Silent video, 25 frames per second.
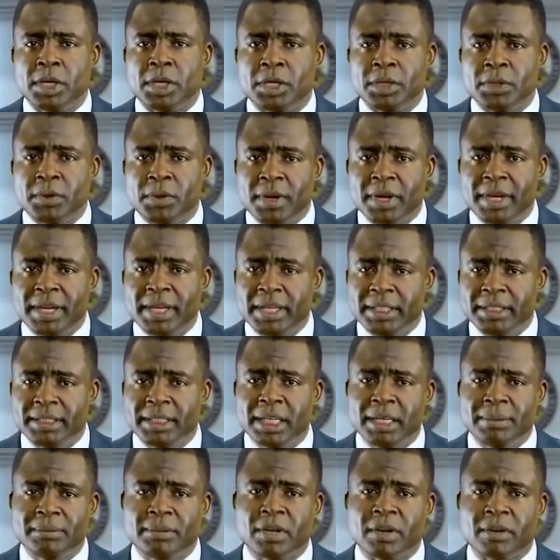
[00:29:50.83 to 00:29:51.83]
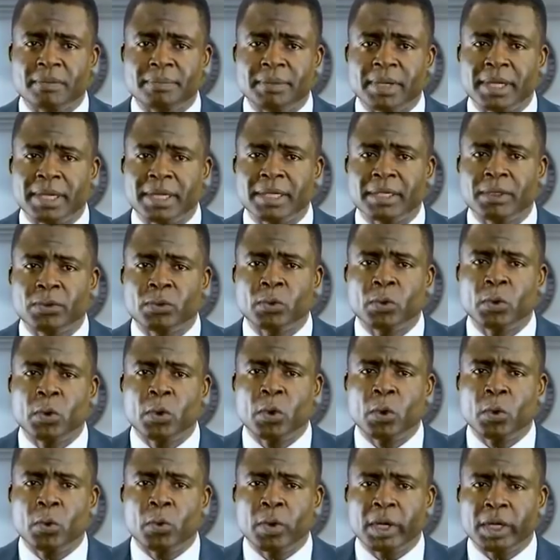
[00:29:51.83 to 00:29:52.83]
Your interim government
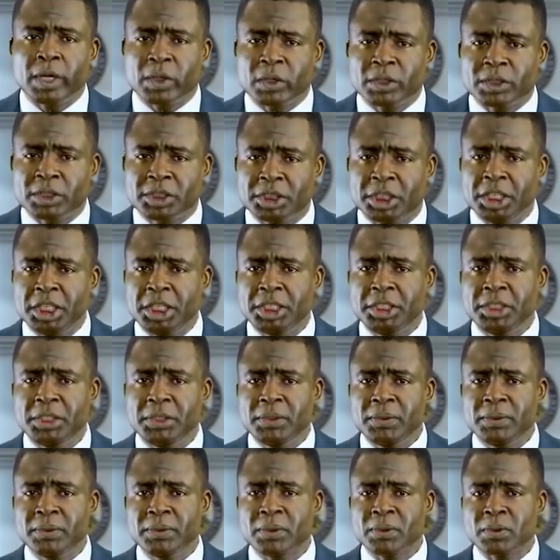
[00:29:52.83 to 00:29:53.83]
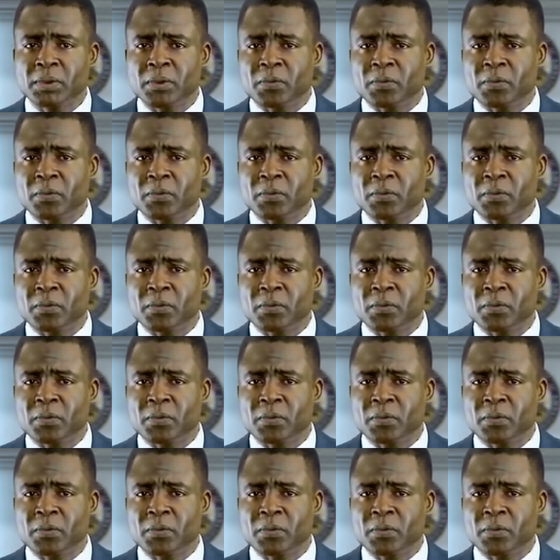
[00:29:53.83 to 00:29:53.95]
will continue